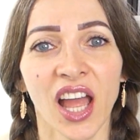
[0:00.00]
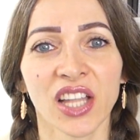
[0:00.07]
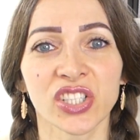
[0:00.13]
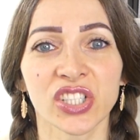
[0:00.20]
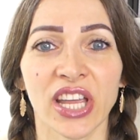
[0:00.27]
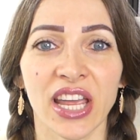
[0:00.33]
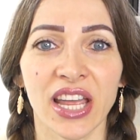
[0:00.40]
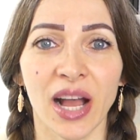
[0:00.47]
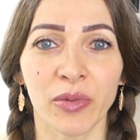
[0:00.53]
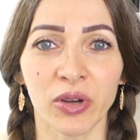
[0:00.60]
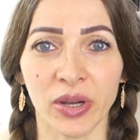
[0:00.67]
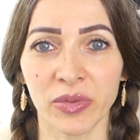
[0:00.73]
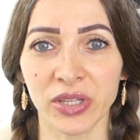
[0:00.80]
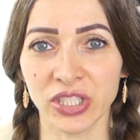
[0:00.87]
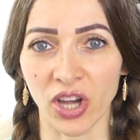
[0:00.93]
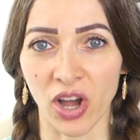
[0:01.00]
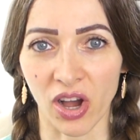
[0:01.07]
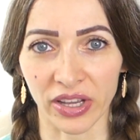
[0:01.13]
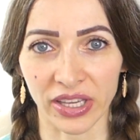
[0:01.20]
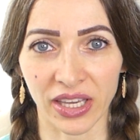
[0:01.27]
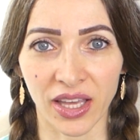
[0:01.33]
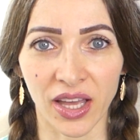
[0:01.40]
Today I'm gonna be
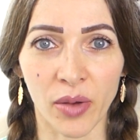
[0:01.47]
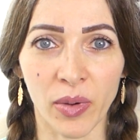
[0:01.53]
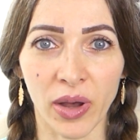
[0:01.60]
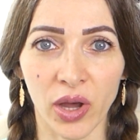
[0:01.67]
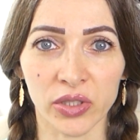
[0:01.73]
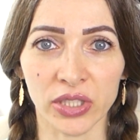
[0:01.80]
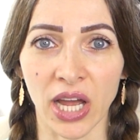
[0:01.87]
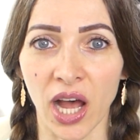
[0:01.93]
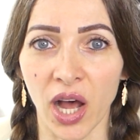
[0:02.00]
talking about